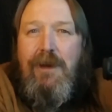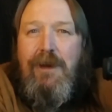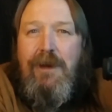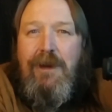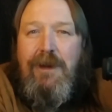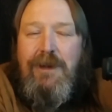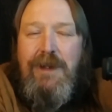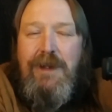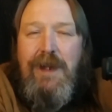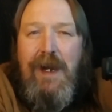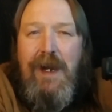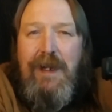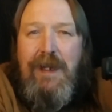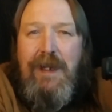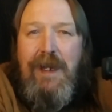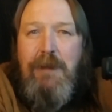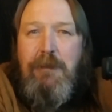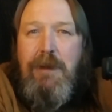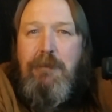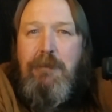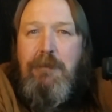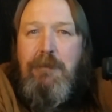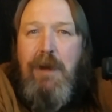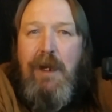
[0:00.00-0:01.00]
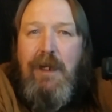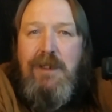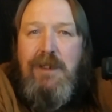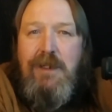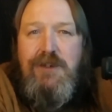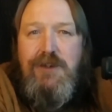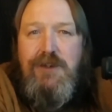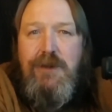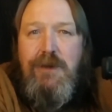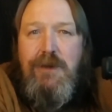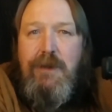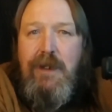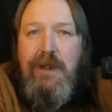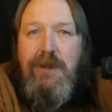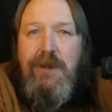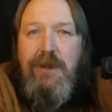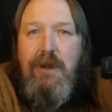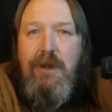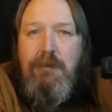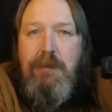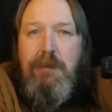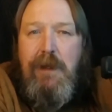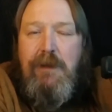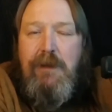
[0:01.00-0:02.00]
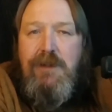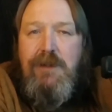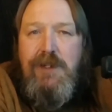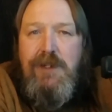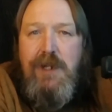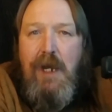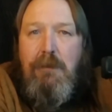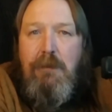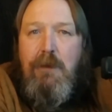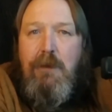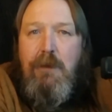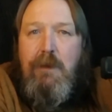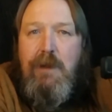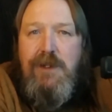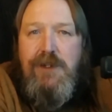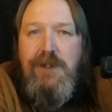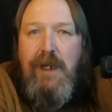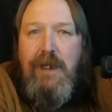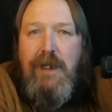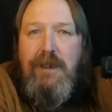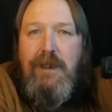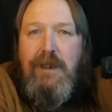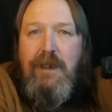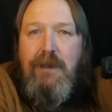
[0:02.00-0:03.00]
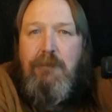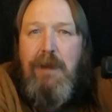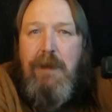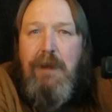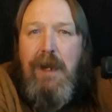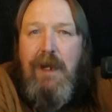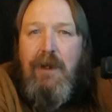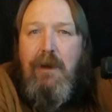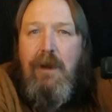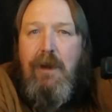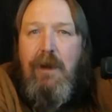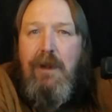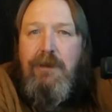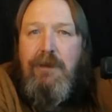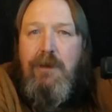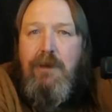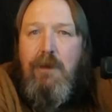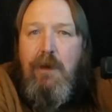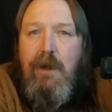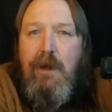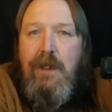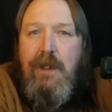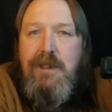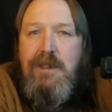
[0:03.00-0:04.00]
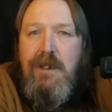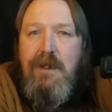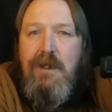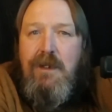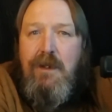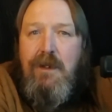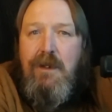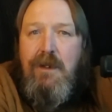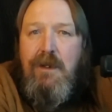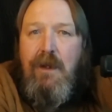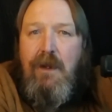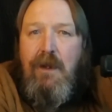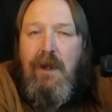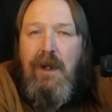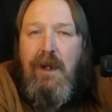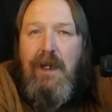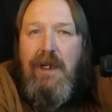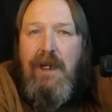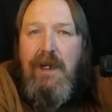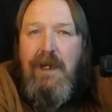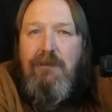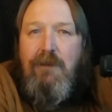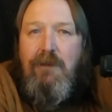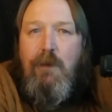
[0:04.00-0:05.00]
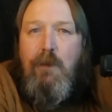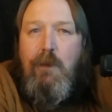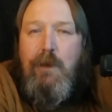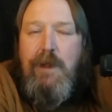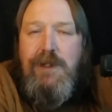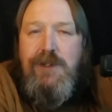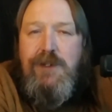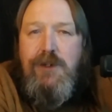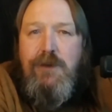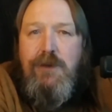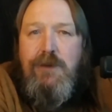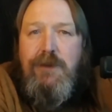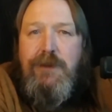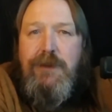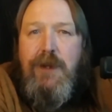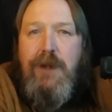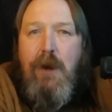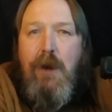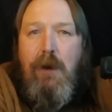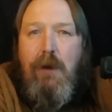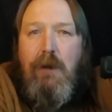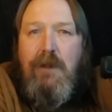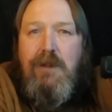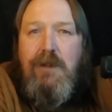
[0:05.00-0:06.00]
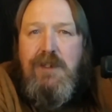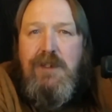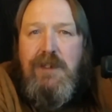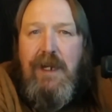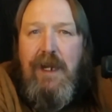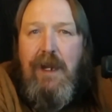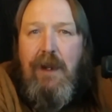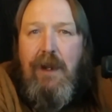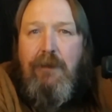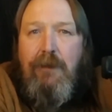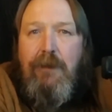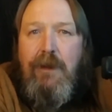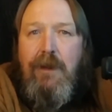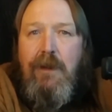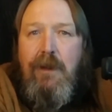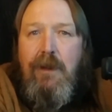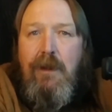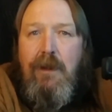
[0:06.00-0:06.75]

Dynamic mics generally do a better job at rejecting background noise and have a richer, dark sound.